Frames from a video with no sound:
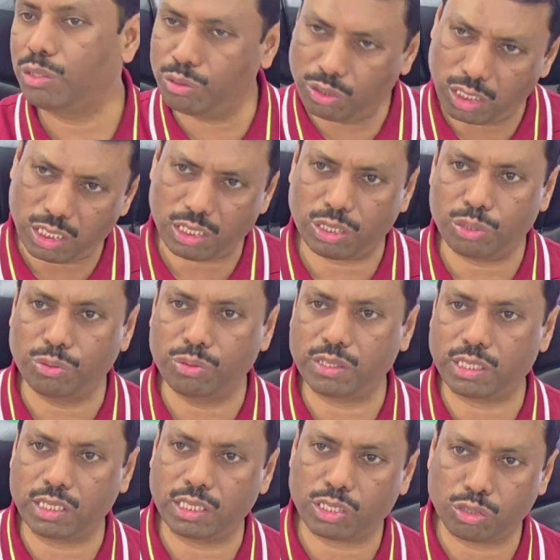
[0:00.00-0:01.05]
You just
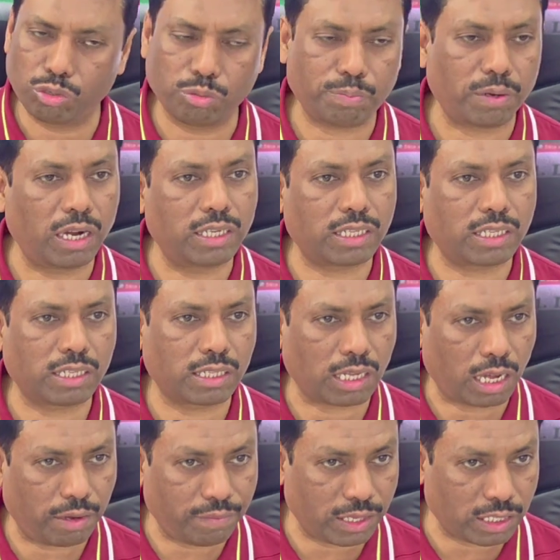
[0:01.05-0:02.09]
use these 2 points is
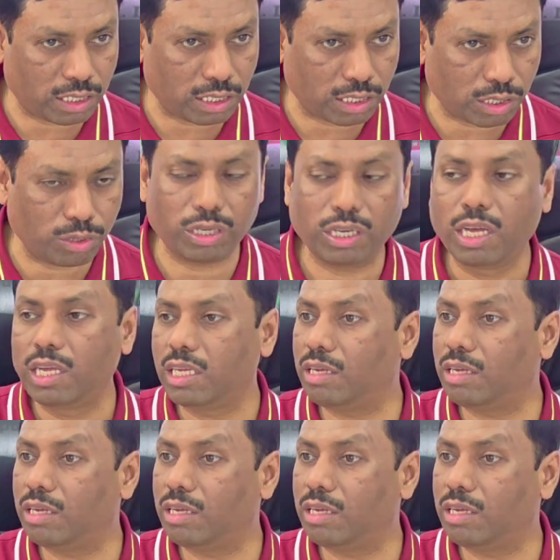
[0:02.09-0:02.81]
always is good.